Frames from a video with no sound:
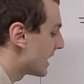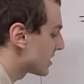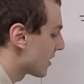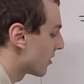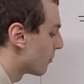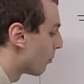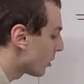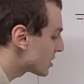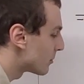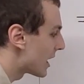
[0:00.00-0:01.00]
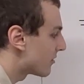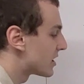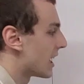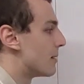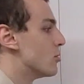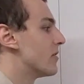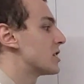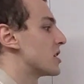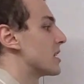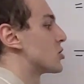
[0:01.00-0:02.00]
at the bottom left and
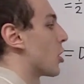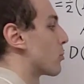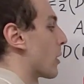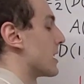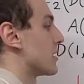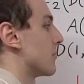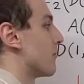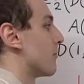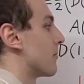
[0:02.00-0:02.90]
moving to the top right.